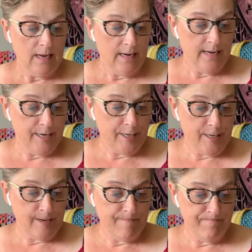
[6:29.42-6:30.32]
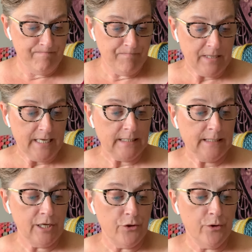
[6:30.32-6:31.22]
Um, let's
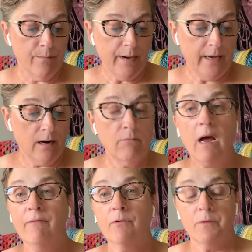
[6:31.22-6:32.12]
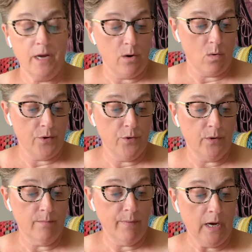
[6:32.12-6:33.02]
see, you can buy it on Ravelry or you
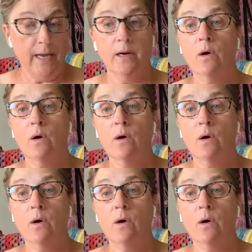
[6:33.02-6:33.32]
can buy it